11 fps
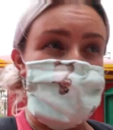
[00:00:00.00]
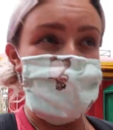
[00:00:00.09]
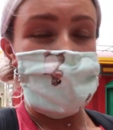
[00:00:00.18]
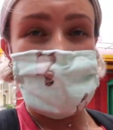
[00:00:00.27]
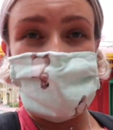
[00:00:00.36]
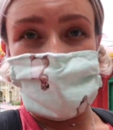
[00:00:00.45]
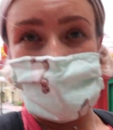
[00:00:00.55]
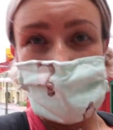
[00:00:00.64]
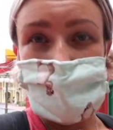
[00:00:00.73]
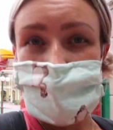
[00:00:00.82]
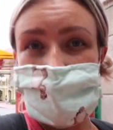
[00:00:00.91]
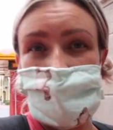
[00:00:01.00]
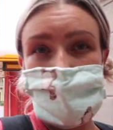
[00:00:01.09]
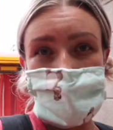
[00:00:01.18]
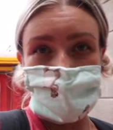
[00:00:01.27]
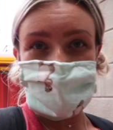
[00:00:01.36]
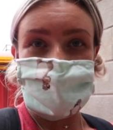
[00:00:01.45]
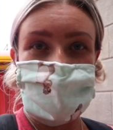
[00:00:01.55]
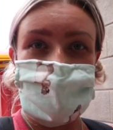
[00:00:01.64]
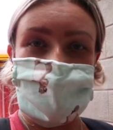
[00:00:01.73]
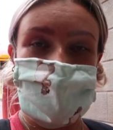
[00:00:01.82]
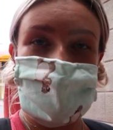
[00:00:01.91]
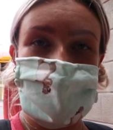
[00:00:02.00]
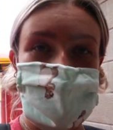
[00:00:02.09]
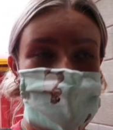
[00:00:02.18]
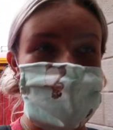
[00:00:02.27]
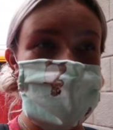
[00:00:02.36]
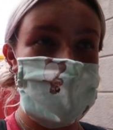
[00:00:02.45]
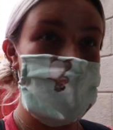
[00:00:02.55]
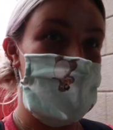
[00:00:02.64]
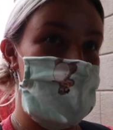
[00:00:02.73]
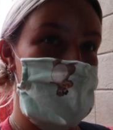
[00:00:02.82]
So we're gonna head over to the Polynesian to check into our